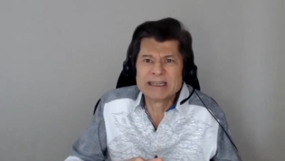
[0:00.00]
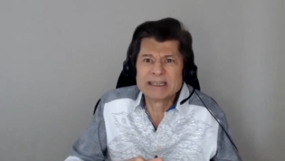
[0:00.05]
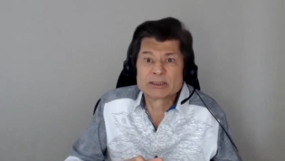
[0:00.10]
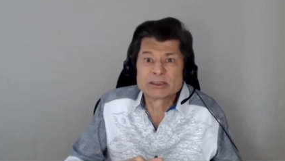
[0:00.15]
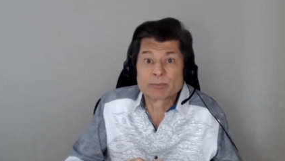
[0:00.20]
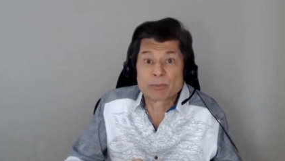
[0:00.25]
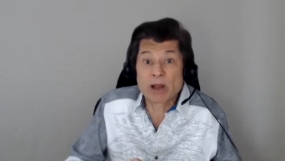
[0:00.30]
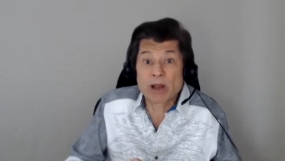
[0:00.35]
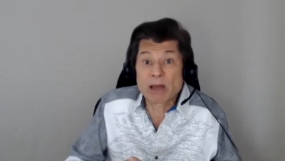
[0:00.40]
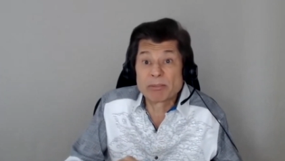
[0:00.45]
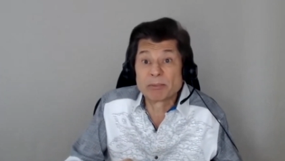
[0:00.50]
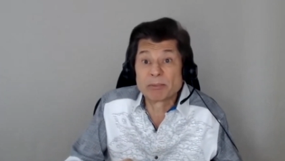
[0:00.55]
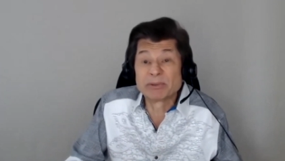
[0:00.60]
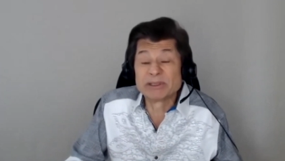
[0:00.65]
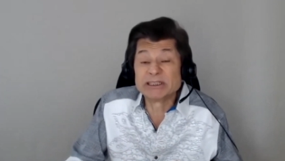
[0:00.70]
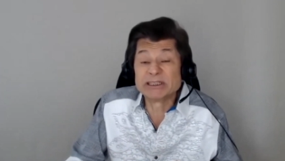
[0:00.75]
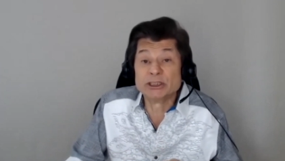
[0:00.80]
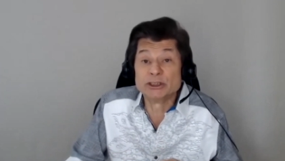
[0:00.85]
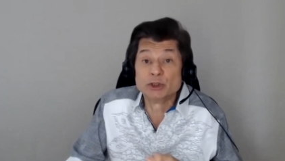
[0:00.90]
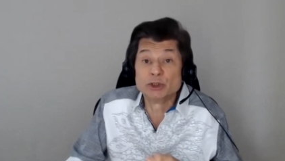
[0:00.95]
is
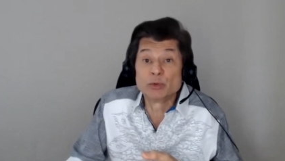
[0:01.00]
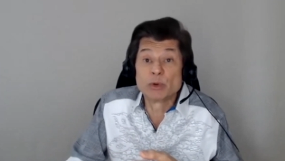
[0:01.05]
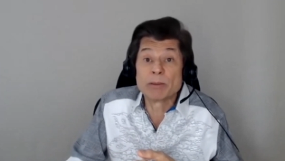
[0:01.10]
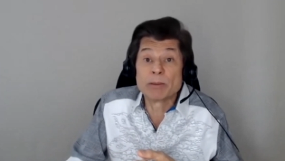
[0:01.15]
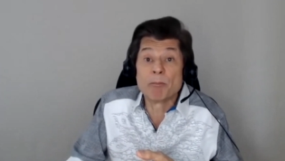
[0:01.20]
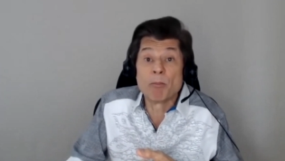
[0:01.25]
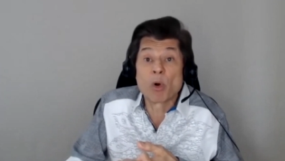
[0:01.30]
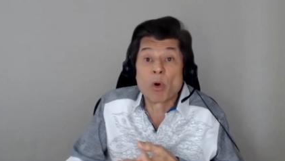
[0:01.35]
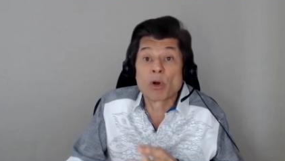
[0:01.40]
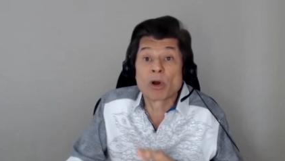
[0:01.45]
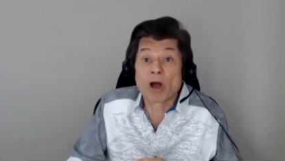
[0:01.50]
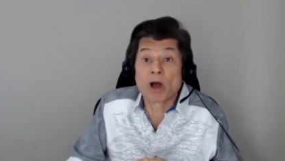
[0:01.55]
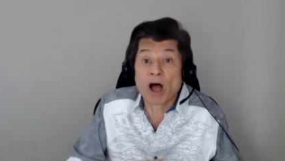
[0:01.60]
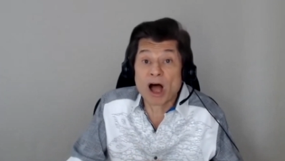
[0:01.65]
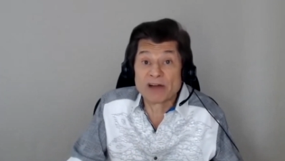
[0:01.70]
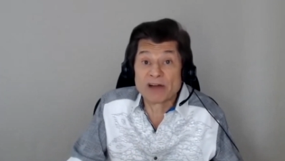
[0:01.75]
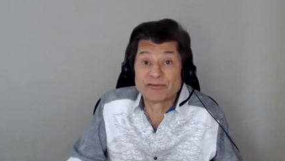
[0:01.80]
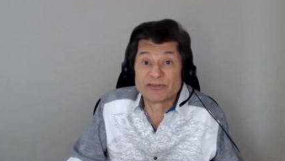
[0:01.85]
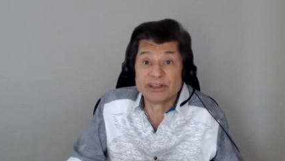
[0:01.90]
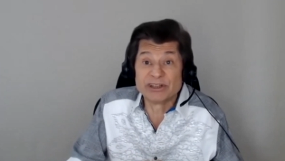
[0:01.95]
probably to do it more
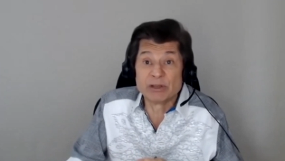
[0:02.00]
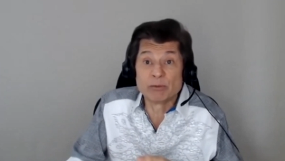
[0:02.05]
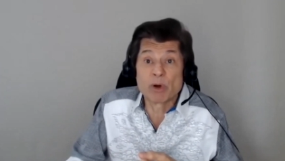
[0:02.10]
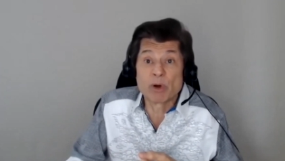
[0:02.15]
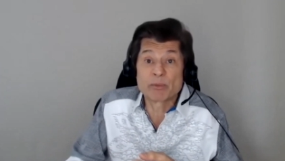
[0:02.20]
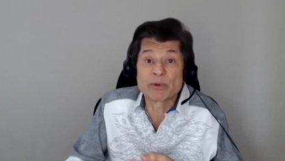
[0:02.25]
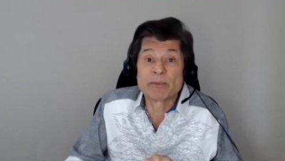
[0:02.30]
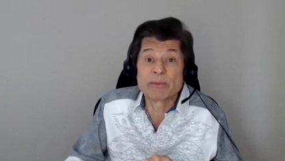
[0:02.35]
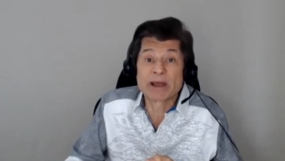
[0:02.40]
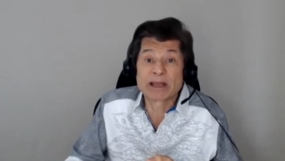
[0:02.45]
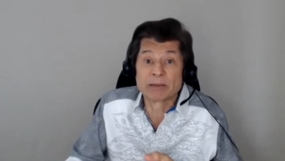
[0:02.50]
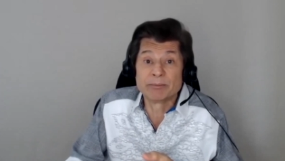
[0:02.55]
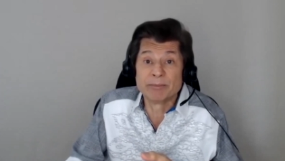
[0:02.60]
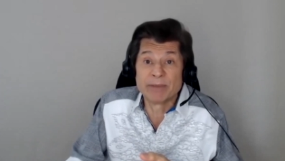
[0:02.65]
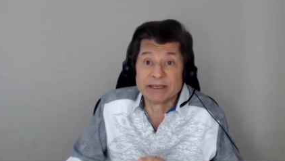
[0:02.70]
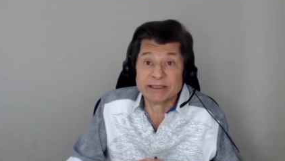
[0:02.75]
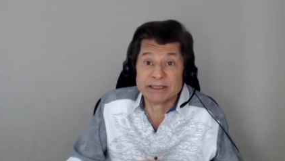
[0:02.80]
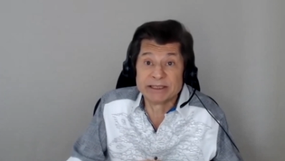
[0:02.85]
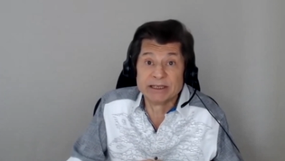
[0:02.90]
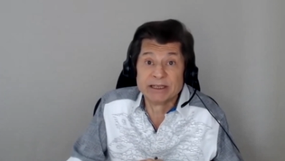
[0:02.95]
often than what we
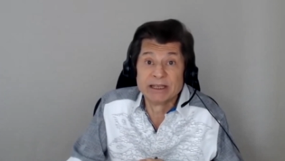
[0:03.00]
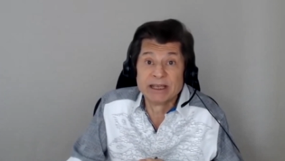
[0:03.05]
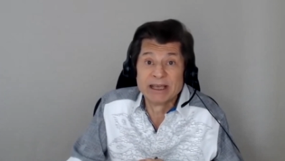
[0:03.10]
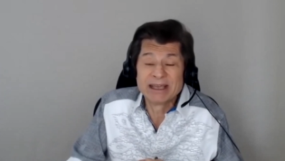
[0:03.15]
recommended.